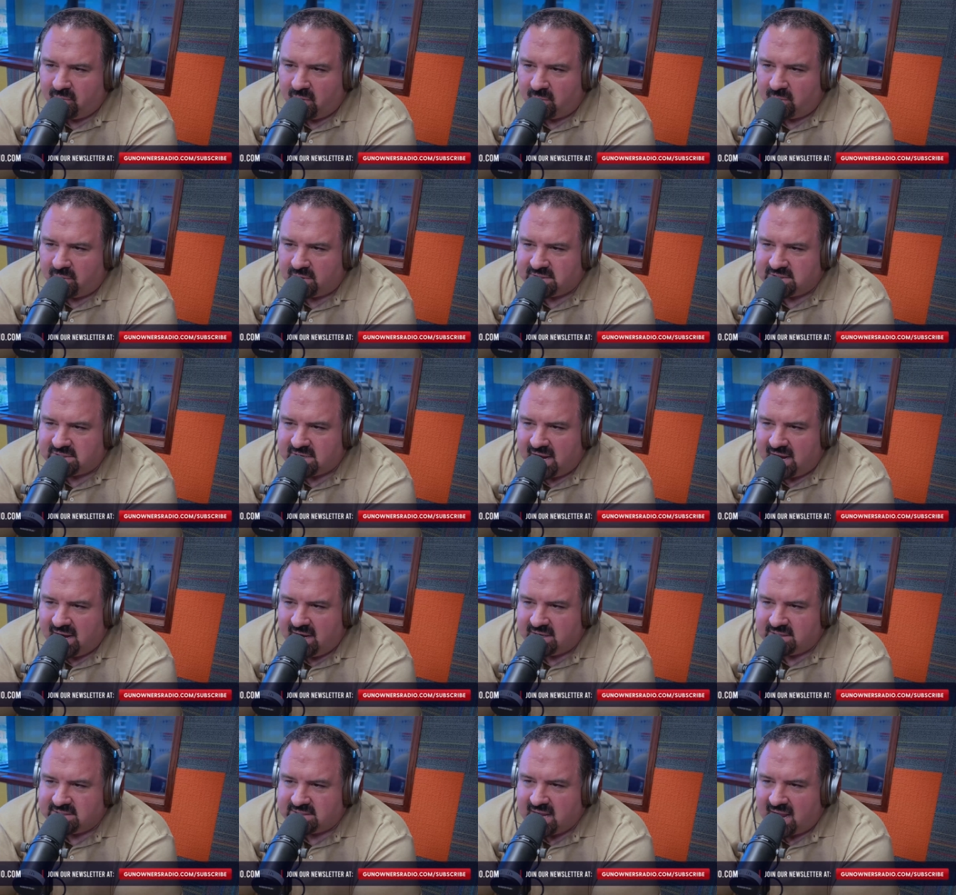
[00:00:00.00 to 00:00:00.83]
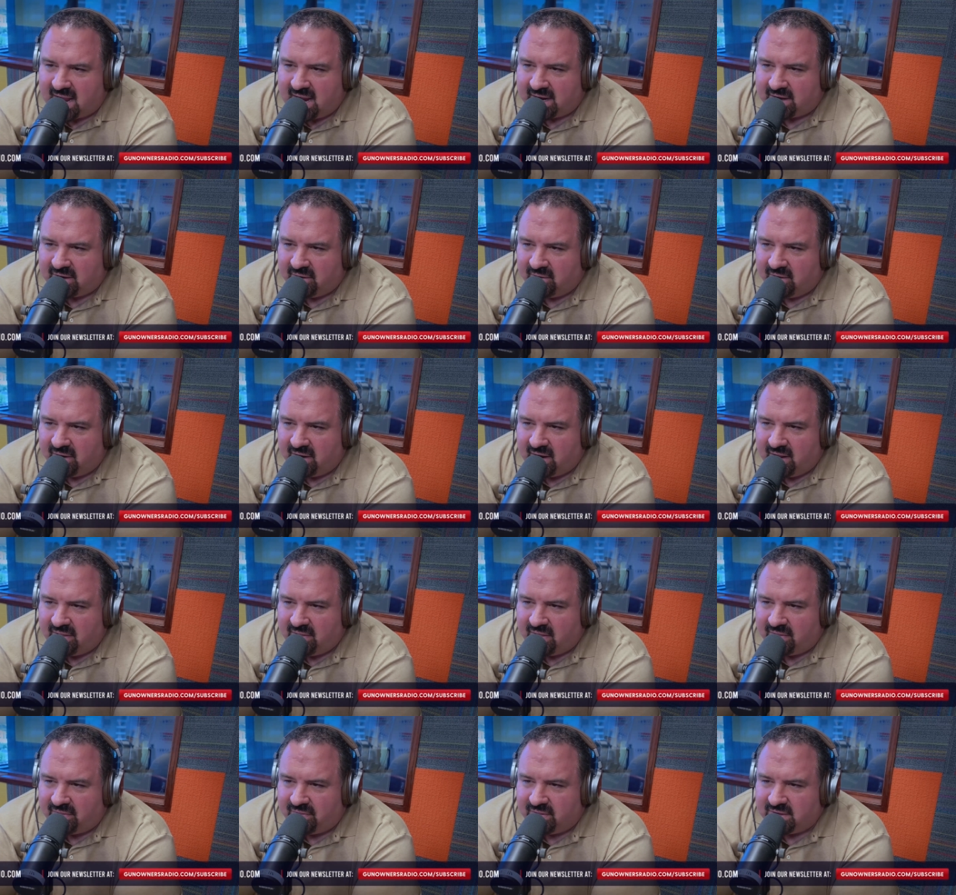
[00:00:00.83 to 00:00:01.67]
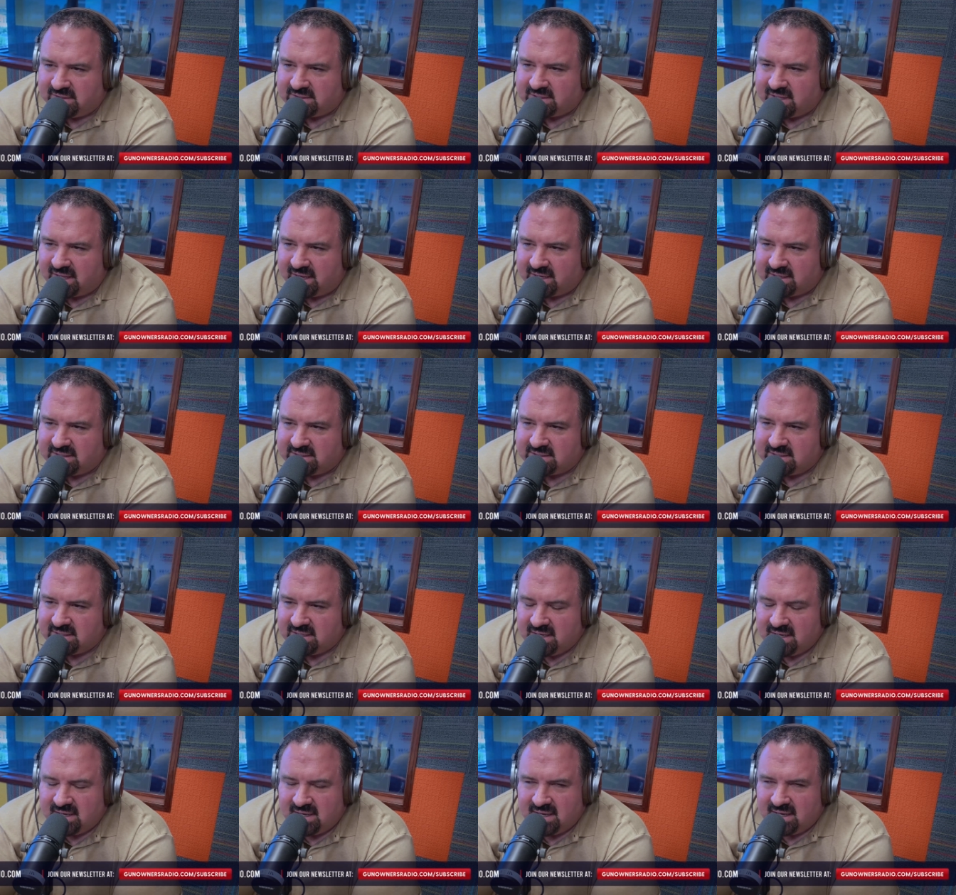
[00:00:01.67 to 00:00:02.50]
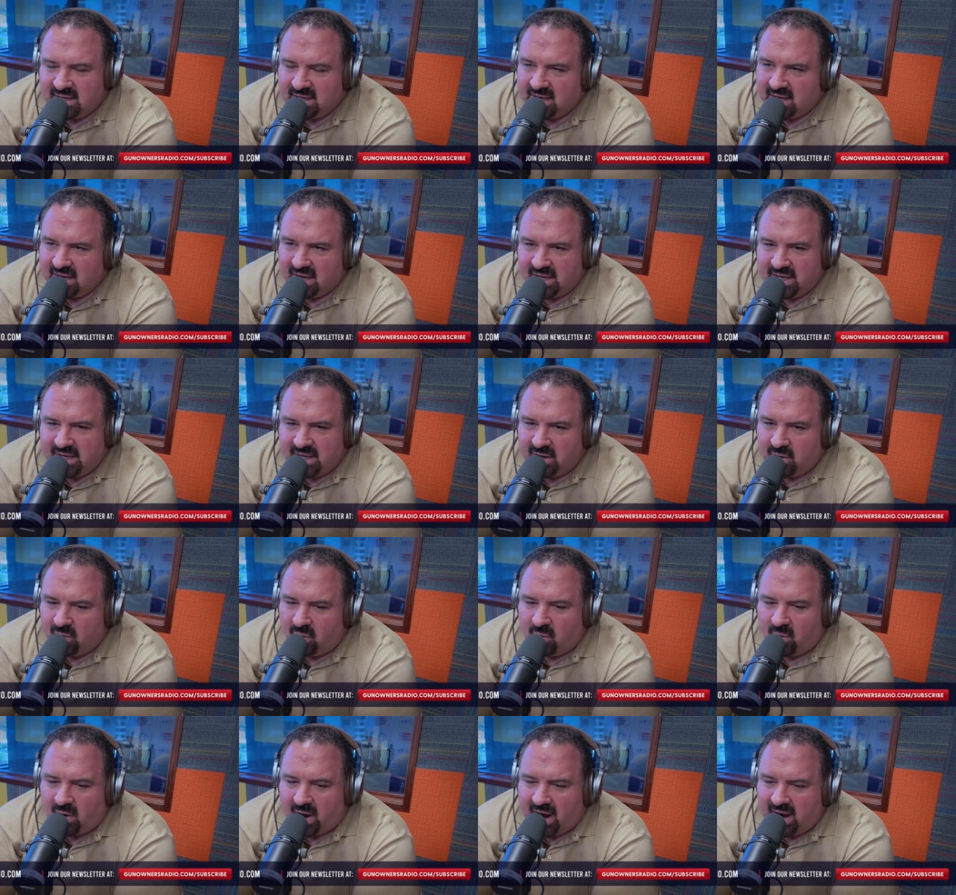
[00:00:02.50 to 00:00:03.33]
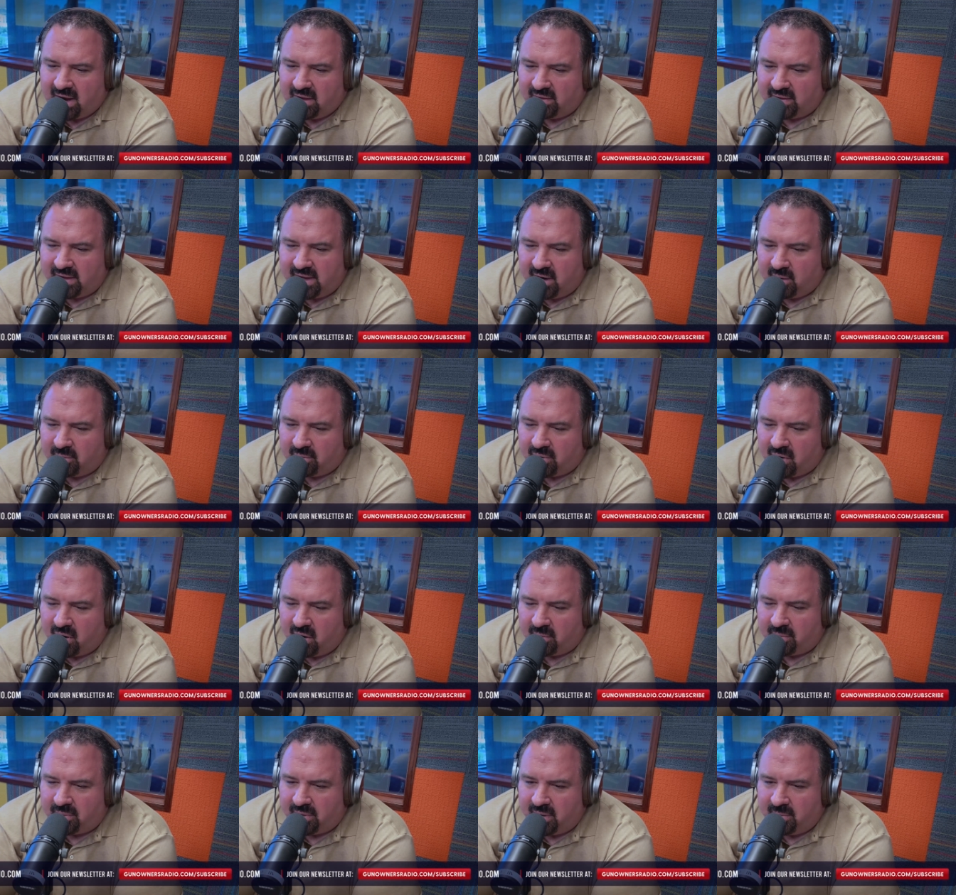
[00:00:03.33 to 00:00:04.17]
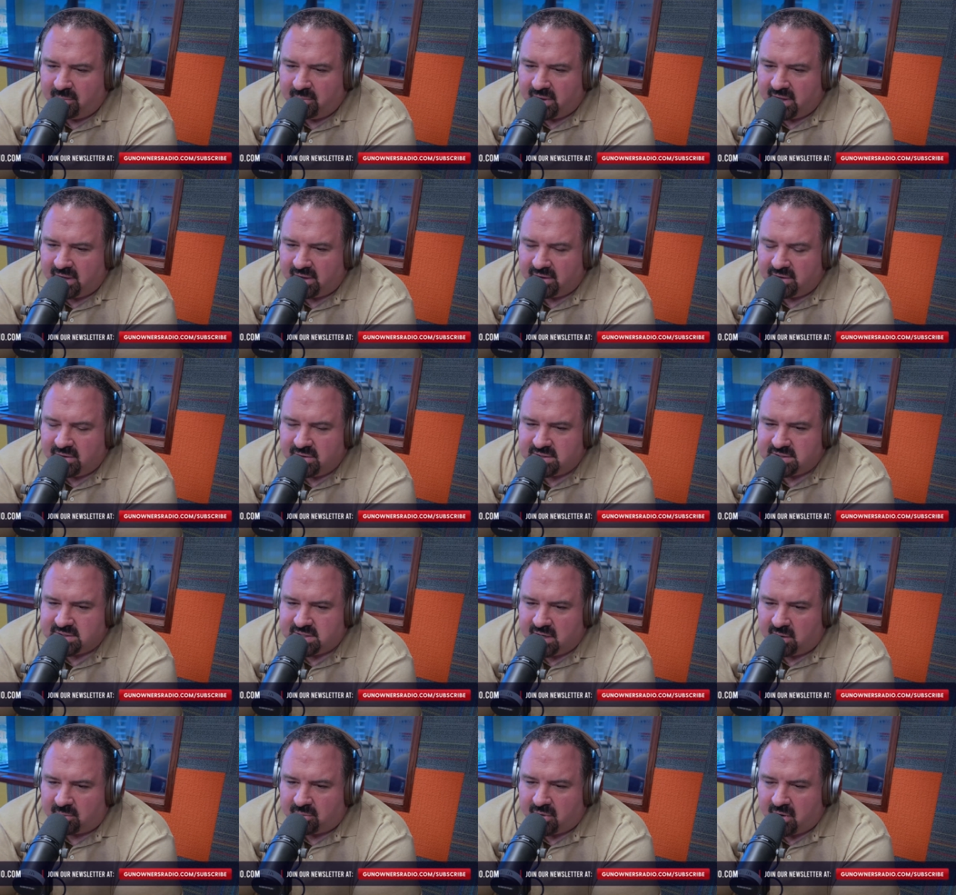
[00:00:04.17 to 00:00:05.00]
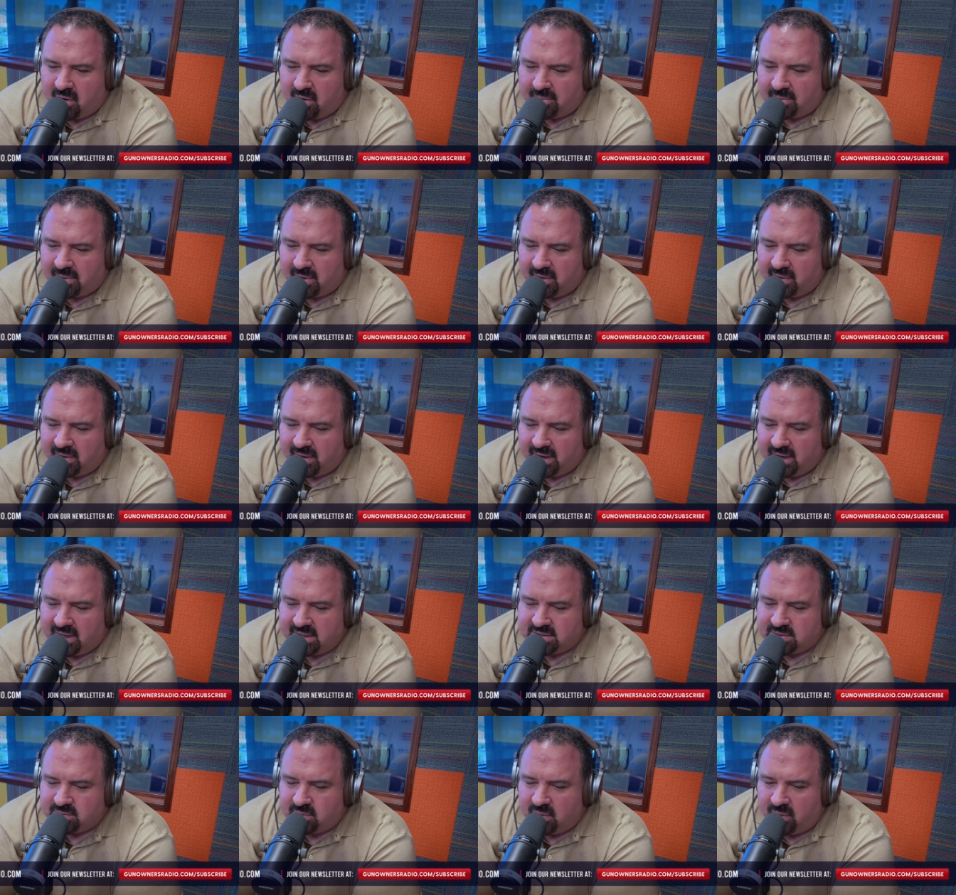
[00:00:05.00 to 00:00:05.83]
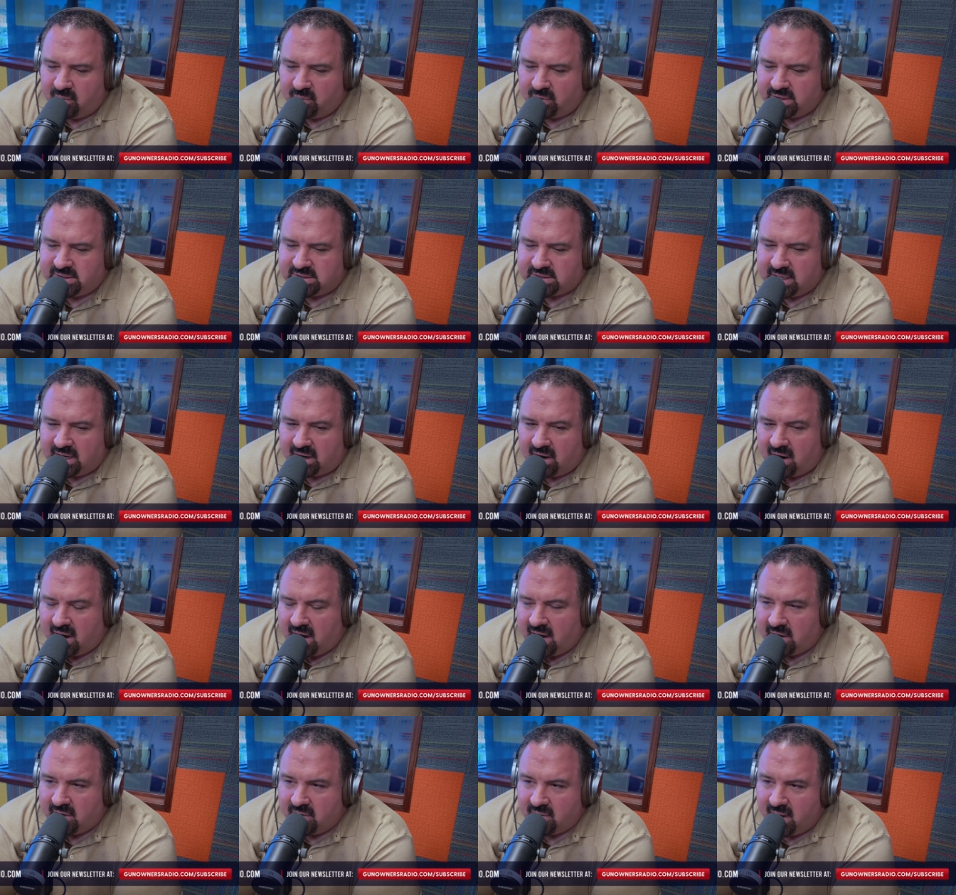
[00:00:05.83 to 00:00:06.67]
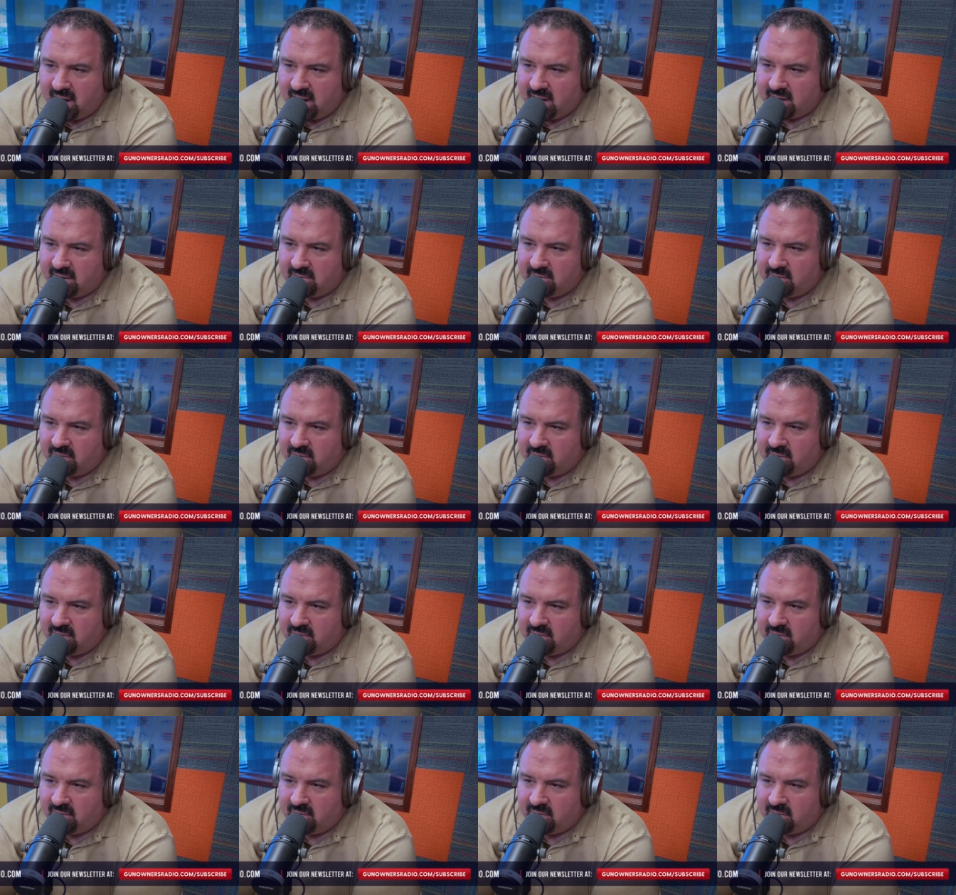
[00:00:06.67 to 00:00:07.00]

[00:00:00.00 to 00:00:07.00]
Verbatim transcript: what we're saying is accurate, and yeah. this thing is you know wildly inappropriate and being used inappropriately. It's when we said, "All right, great.